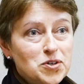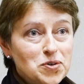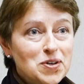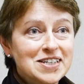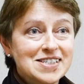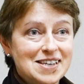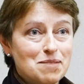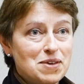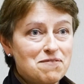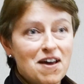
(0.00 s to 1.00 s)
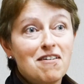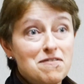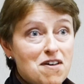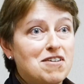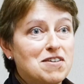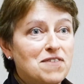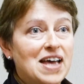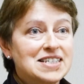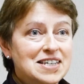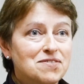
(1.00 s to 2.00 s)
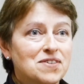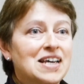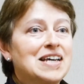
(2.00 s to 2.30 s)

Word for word: coolers can be very, very effective.